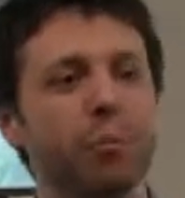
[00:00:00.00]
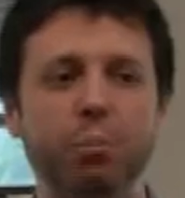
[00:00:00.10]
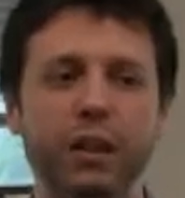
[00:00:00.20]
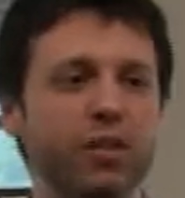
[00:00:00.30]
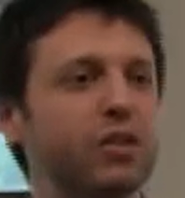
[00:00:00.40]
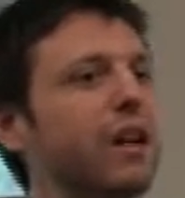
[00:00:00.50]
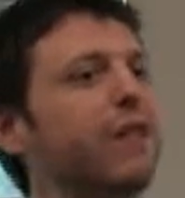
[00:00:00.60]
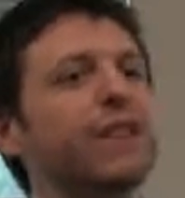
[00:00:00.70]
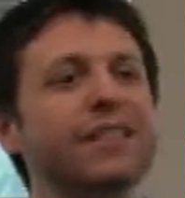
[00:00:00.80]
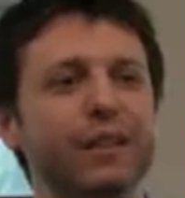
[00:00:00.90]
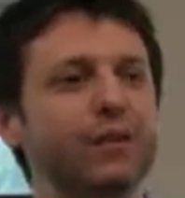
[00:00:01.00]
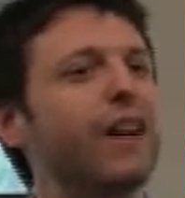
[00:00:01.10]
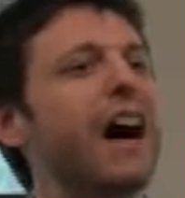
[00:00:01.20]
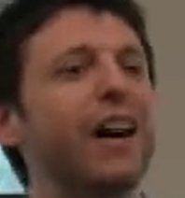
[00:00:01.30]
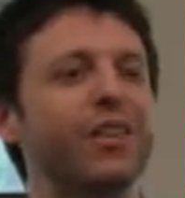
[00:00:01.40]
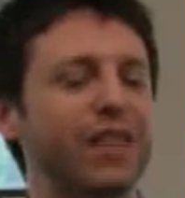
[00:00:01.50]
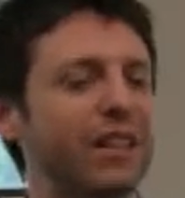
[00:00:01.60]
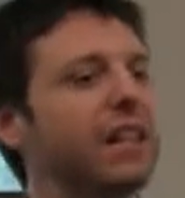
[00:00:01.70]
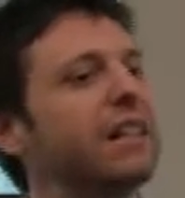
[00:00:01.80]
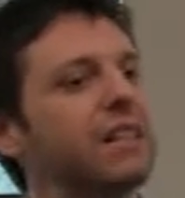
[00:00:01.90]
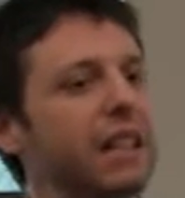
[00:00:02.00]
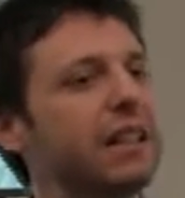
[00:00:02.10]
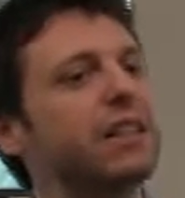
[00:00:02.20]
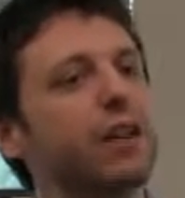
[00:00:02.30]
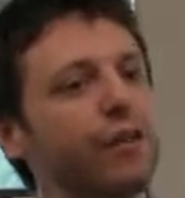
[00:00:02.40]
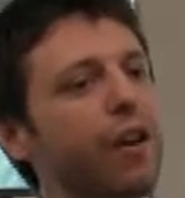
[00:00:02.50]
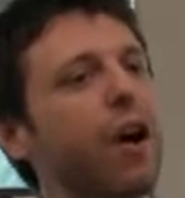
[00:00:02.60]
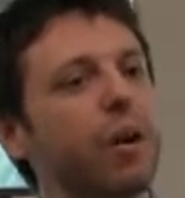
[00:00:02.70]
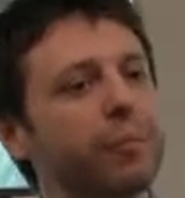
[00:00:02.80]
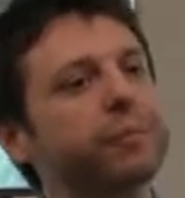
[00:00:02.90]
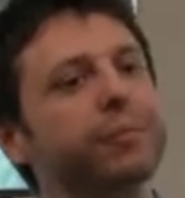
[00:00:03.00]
but stuff that's in files that they need to go farm.